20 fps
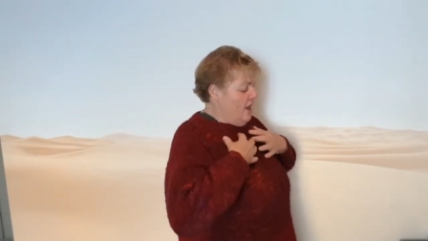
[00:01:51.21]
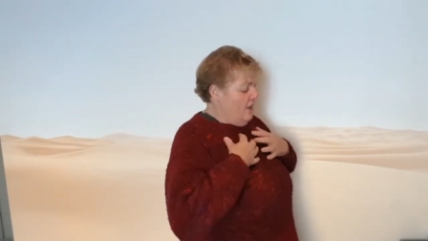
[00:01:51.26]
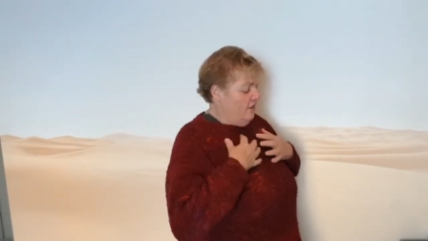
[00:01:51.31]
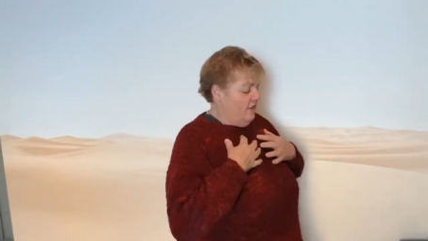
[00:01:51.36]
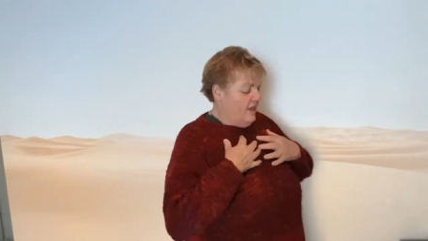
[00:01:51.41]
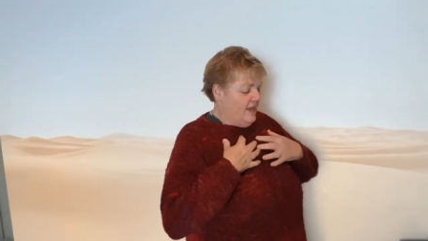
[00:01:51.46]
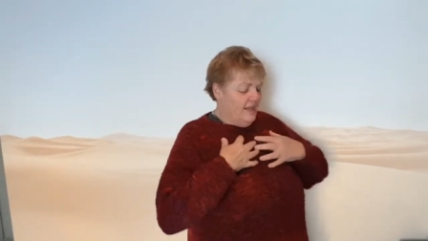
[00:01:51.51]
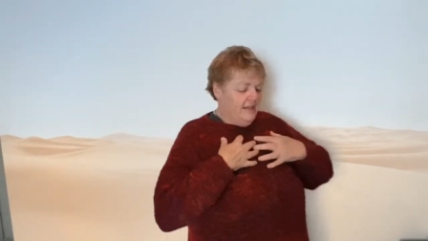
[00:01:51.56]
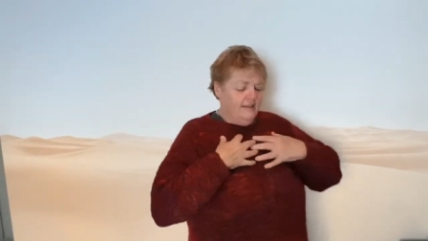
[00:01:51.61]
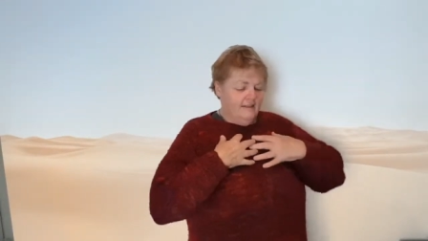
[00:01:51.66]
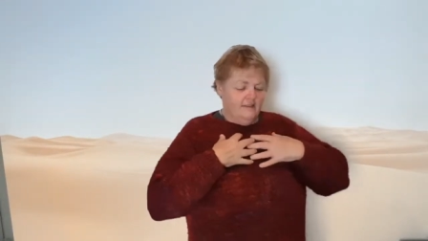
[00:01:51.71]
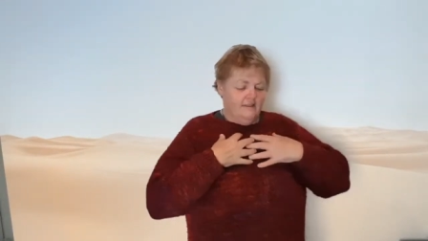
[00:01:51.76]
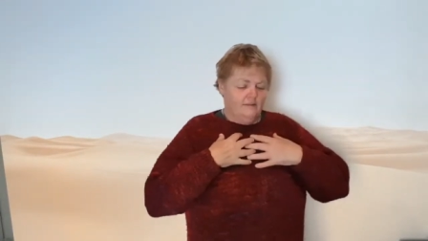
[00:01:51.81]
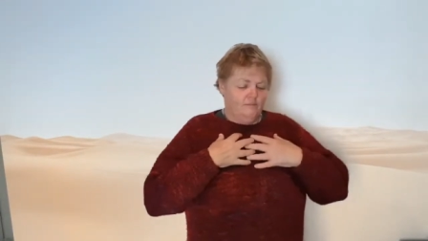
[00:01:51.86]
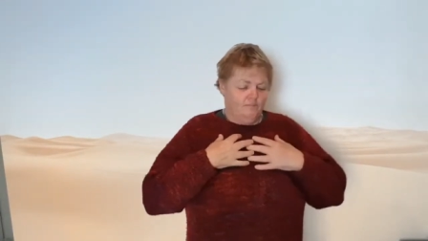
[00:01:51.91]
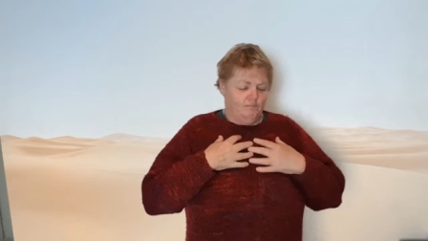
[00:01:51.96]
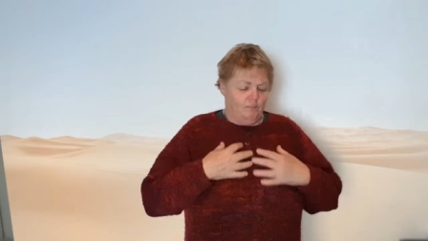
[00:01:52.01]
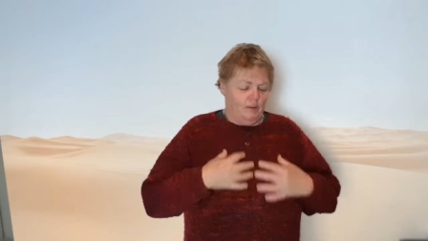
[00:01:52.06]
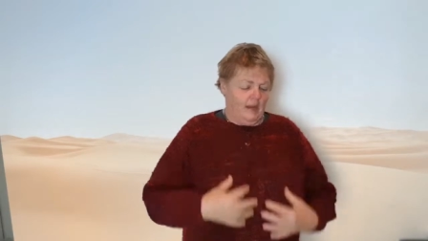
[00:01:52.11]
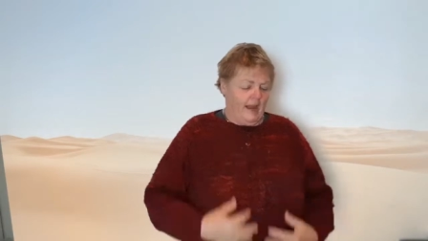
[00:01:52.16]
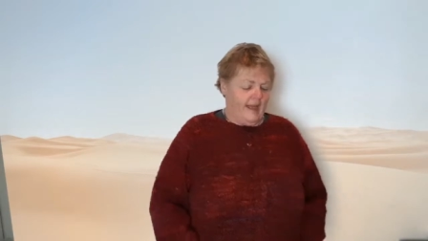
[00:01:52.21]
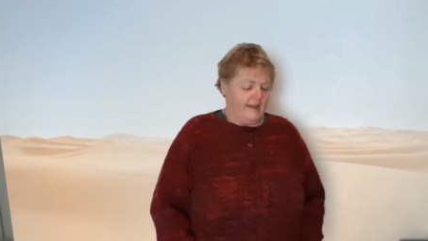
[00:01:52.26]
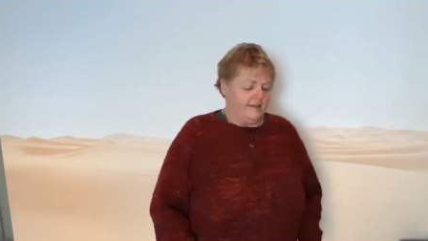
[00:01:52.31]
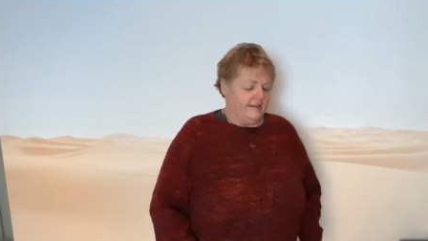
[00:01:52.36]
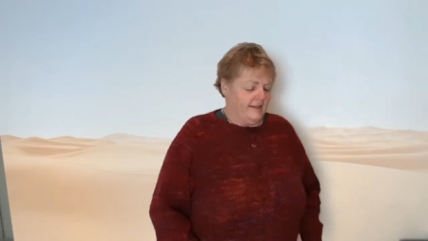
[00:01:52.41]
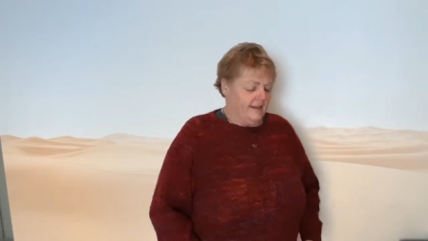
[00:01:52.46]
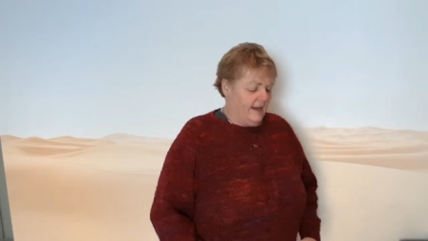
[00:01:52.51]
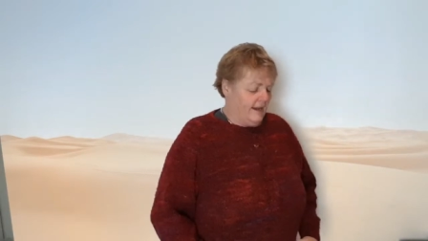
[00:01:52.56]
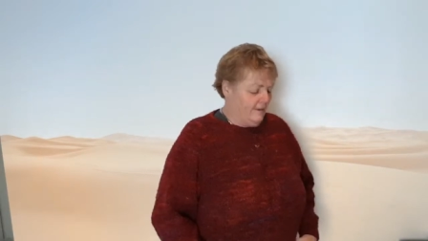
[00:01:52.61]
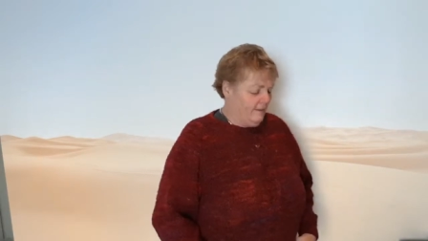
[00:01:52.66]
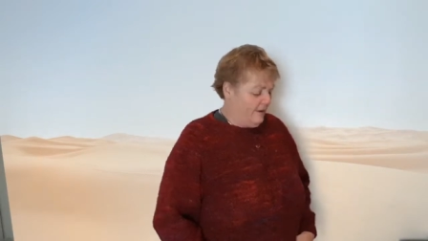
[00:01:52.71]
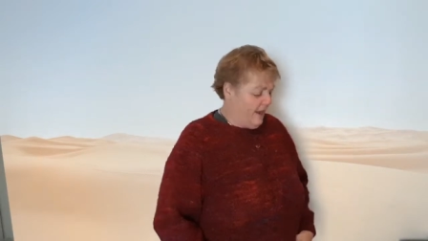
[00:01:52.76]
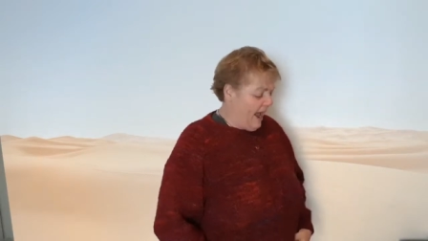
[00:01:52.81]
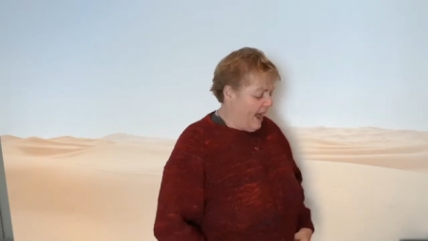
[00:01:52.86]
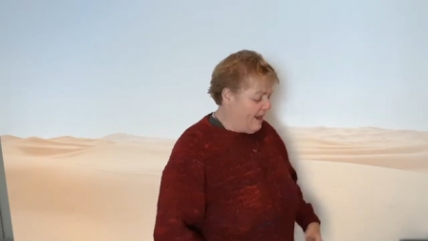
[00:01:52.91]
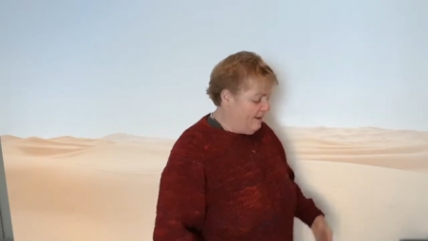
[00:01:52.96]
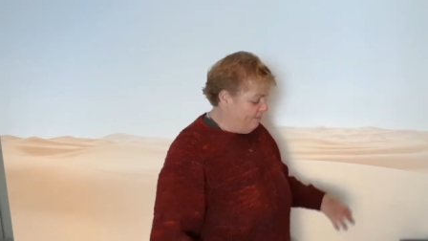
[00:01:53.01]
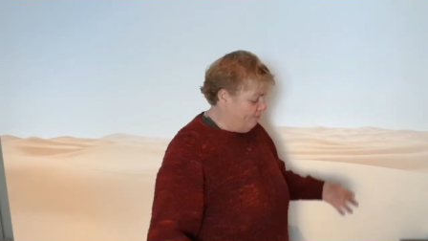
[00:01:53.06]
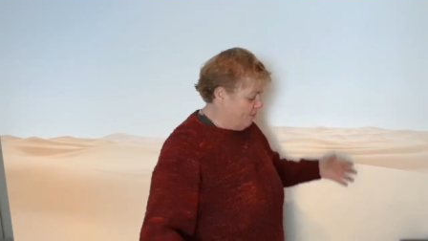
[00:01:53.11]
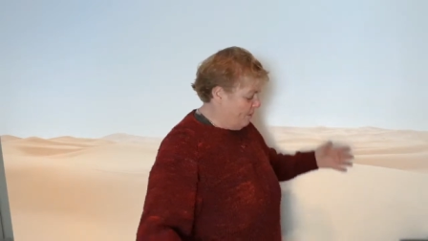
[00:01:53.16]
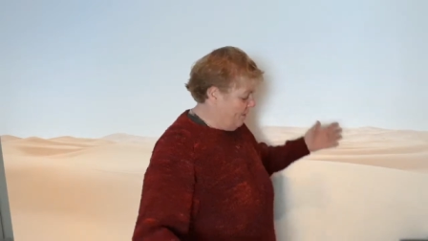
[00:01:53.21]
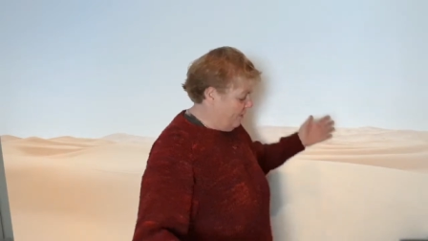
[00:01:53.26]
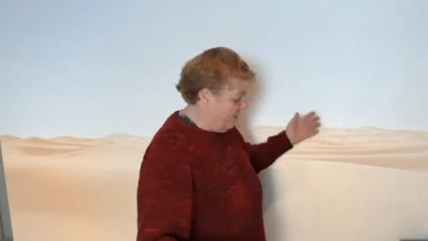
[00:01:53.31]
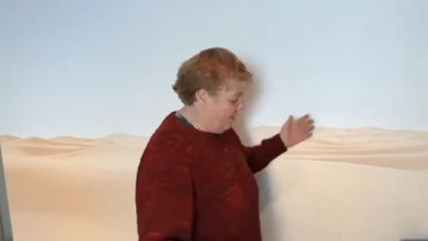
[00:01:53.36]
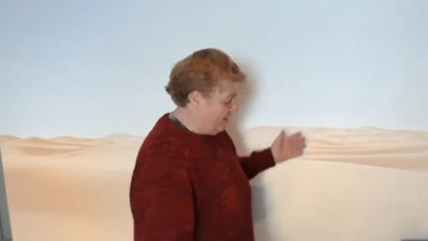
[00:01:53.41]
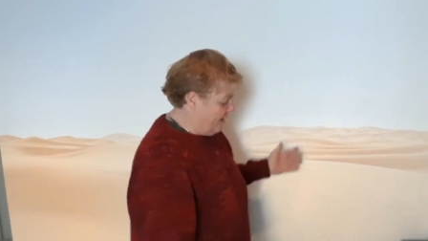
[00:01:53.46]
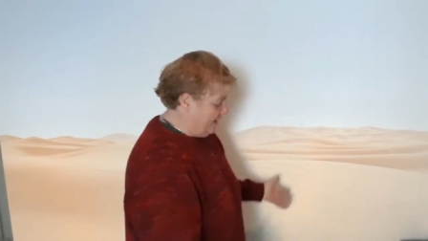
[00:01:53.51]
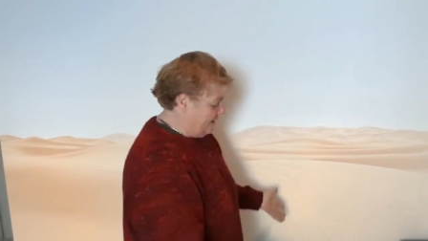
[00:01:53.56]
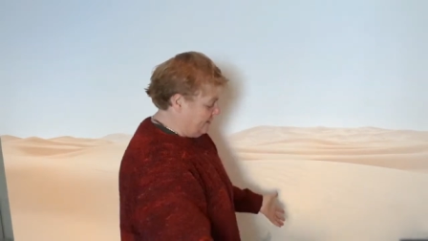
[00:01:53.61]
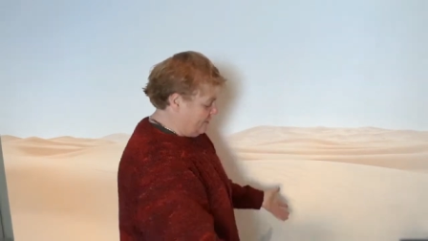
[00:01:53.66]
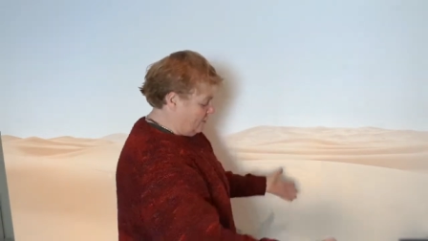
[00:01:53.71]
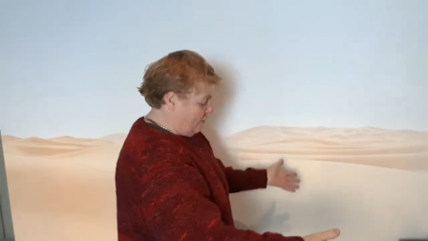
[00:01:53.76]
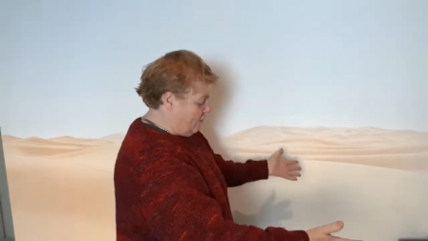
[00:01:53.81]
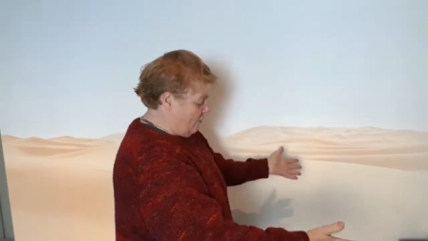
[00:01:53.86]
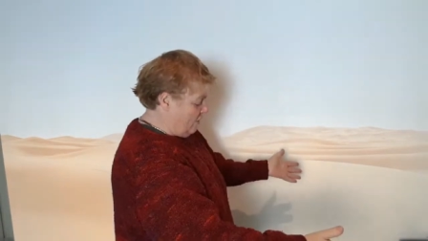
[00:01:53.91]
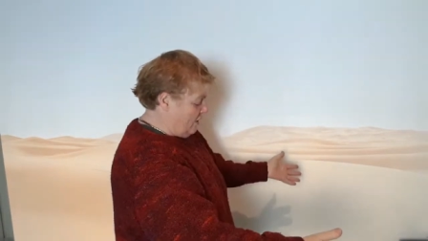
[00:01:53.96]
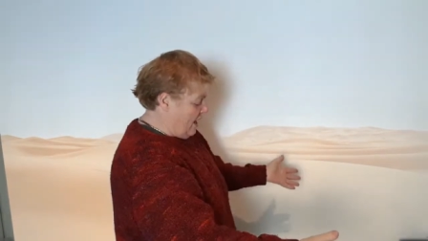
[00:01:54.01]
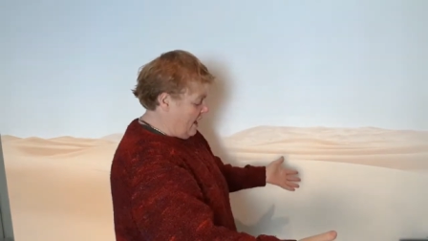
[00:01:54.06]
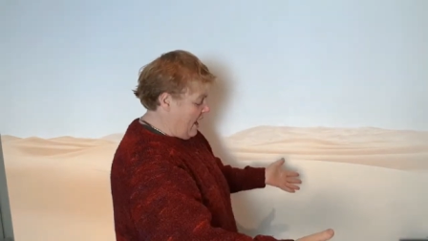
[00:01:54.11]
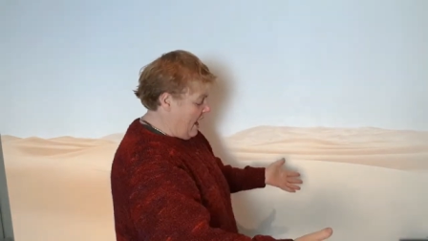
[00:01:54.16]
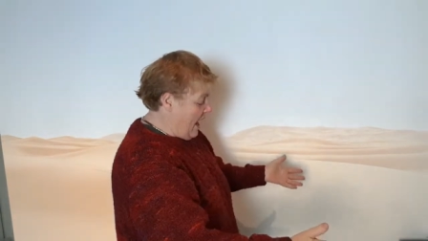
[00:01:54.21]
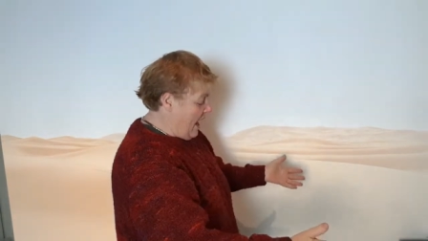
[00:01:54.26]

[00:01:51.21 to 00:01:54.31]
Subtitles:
these plastic apron things on,